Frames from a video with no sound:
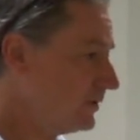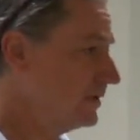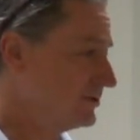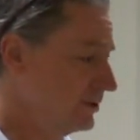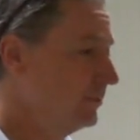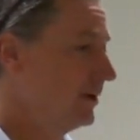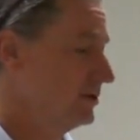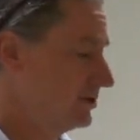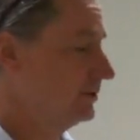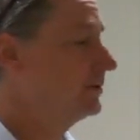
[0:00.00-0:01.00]
a single
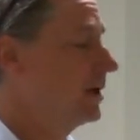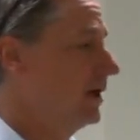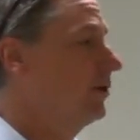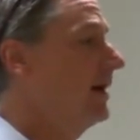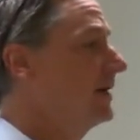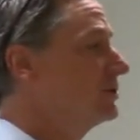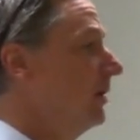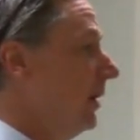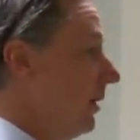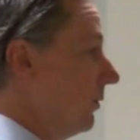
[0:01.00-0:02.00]
person car crash
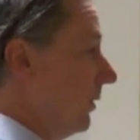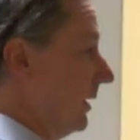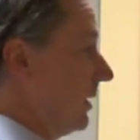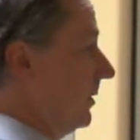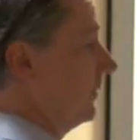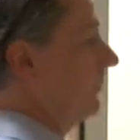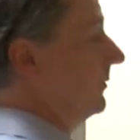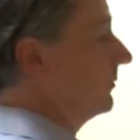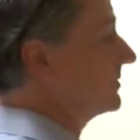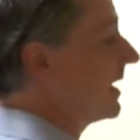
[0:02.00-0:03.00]
where it
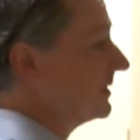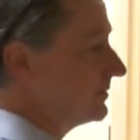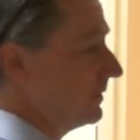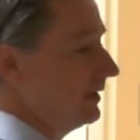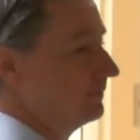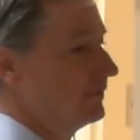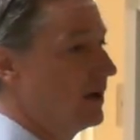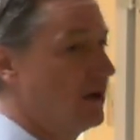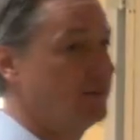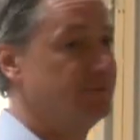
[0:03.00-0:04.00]
was high speed
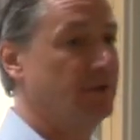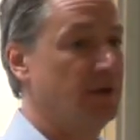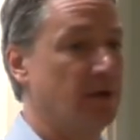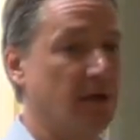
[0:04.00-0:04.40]
involved,